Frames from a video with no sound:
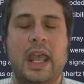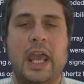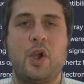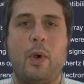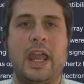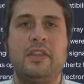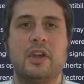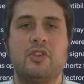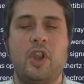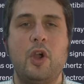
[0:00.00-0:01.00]
in a way
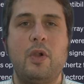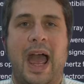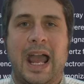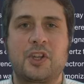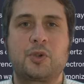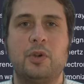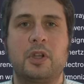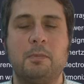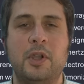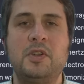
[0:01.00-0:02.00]
that no actual
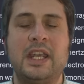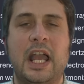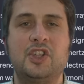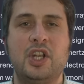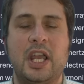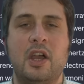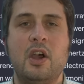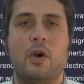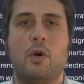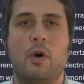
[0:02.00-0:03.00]
computing engineer
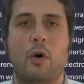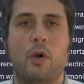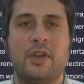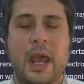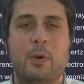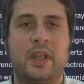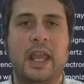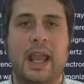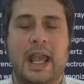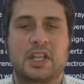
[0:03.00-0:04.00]
or
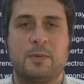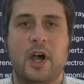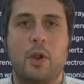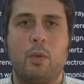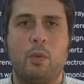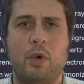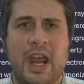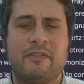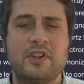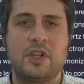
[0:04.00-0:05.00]
networking expert would
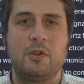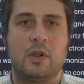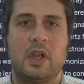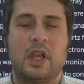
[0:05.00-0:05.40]
ever do.